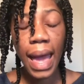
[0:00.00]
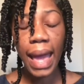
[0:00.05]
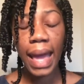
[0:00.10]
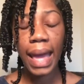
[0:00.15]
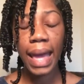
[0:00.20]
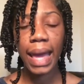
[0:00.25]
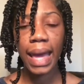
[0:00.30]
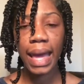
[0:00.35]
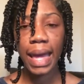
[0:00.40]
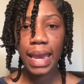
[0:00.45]

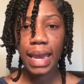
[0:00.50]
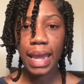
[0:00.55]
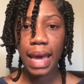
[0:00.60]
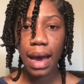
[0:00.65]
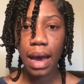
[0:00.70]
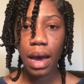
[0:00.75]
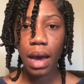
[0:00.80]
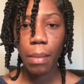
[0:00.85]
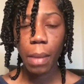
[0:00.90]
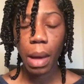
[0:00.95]
And
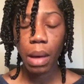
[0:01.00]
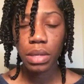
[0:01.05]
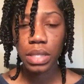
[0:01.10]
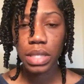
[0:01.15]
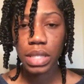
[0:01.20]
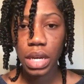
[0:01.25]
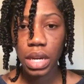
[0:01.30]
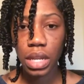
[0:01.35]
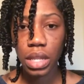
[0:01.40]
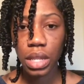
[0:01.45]
I will
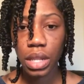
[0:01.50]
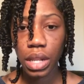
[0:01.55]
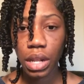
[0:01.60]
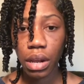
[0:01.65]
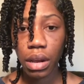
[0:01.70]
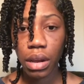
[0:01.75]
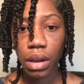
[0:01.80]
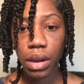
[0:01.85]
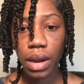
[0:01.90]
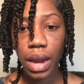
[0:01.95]
sit in
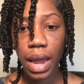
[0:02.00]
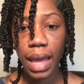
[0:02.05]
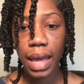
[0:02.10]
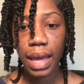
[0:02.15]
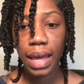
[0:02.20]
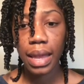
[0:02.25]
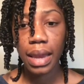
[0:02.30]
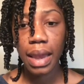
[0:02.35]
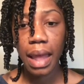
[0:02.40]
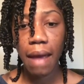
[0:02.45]
there,
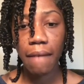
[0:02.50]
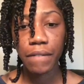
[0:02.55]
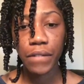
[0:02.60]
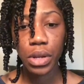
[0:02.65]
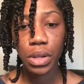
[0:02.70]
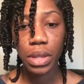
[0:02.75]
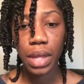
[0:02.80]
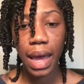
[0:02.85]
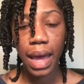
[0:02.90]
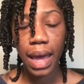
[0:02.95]
and
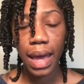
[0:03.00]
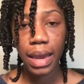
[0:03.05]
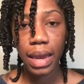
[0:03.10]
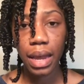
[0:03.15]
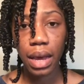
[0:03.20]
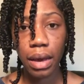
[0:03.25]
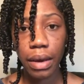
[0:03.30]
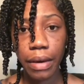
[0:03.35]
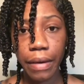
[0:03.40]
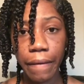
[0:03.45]
after that,
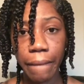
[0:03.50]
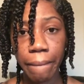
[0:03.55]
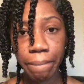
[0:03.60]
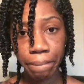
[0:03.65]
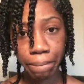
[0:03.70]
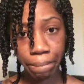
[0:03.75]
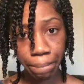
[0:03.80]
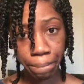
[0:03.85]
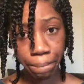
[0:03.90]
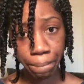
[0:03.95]

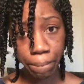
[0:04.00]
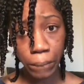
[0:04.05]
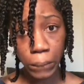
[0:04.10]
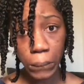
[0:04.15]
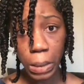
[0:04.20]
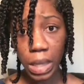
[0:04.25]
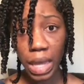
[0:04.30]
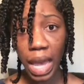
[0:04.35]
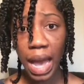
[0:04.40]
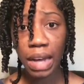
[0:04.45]

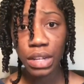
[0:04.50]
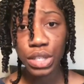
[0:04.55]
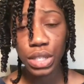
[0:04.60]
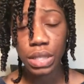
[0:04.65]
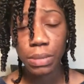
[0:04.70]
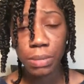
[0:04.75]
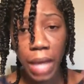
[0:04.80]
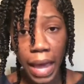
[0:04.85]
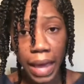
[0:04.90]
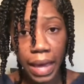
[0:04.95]
I
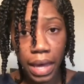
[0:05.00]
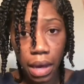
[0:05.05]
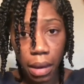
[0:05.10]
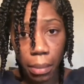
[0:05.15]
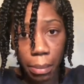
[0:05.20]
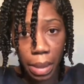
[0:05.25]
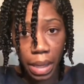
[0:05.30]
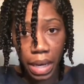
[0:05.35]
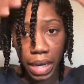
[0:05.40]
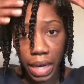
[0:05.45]
just take
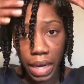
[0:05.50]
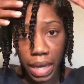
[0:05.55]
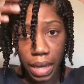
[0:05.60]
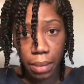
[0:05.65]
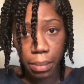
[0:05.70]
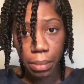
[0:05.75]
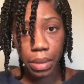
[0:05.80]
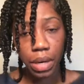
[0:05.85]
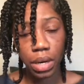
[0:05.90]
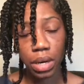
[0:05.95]
a bonnet
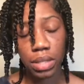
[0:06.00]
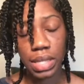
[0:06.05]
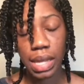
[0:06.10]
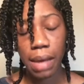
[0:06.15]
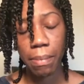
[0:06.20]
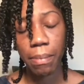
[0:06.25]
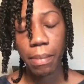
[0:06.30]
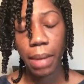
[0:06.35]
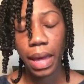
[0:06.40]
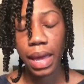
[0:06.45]
and put it on
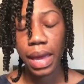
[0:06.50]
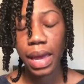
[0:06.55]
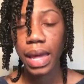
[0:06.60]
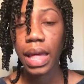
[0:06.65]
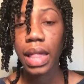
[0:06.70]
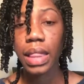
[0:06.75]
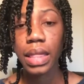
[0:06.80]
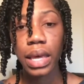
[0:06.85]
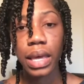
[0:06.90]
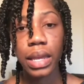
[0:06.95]
top of my
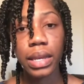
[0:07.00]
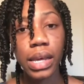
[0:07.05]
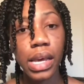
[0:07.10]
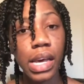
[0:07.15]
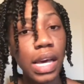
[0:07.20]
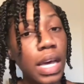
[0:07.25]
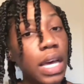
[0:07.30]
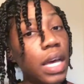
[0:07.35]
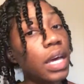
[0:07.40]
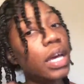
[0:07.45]
head, and then
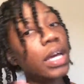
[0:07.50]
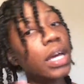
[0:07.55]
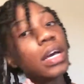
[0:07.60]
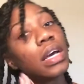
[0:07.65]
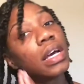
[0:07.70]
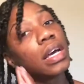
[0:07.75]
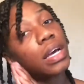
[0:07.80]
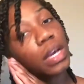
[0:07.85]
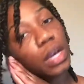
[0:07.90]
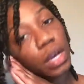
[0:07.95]

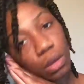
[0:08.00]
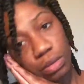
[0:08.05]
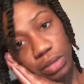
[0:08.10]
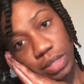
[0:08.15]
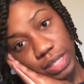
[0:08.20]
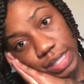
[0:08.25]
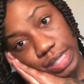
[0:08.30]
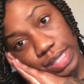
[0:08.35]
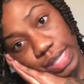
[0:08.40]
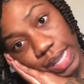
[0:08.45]
go
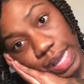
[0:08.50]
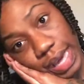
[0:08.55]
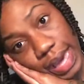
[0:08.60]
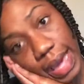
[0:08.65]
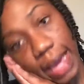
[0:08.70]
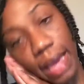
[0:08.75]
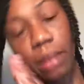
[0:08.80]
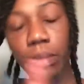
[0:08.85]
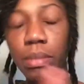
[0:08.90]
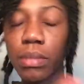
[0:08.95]
to
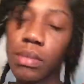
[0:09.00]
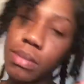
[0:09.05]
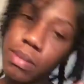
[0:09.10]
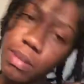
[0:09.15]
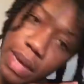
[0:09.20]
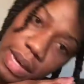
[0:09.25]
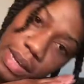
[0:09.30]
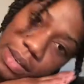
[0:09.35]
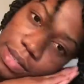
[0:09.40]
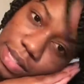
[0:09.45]
sleep.
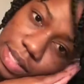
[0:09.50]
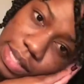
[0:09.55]
I'll